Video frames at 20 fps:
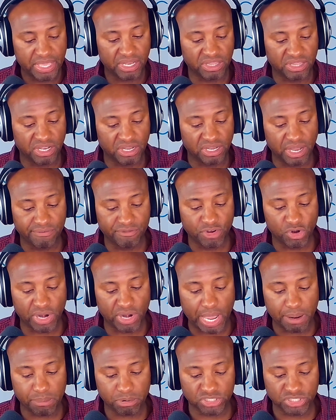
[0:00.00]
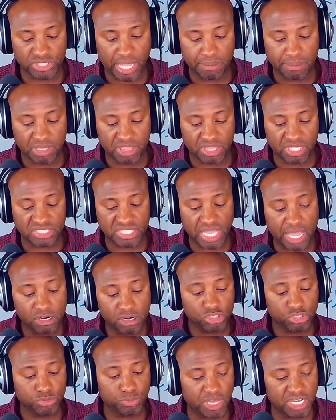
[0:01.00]
the Love Your Neighbor statement. The
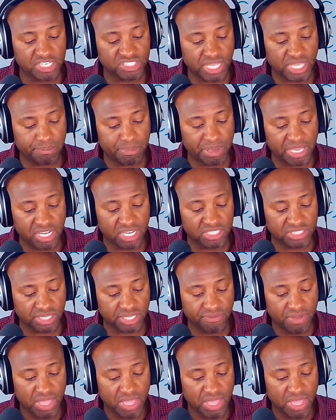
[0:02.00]
signers pledged that because of,